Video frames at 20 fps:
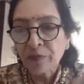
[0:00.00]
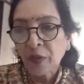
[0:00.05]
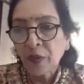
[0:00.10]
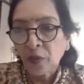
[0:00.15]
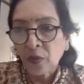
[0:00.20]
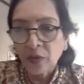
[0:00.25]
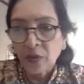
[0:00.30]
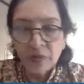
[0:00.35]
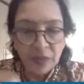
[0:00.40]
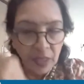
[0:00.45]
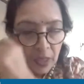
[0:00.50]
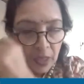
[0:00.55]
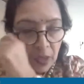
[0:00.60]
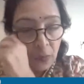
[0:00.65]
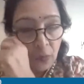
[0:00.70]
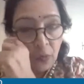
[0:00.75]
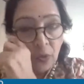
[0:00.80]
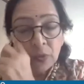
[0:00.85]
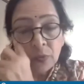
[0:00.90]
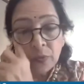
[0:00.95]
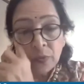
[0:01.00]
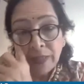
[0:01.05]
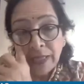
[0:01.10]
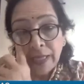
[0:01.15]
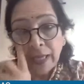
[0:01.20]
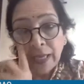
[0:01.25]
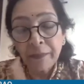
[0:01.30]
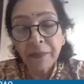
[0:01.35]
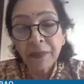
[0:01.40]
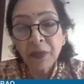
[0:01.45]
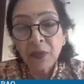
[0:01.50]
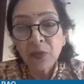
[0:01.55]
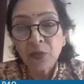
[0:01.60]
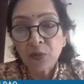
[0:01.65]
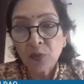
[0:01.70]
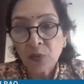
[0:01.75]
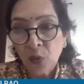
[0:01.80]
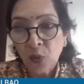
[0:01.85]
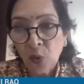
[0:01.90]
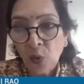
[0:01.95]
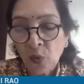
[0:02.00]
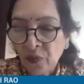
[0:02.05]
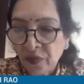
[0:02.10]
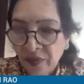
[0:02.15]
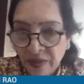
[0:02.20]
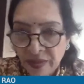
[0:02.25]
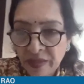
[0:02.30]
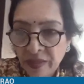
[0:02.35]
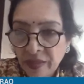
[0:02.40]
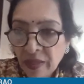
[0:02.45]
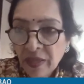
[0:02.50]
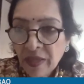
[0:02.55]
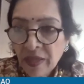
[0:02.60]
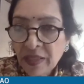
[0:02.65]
because what will happen to COVID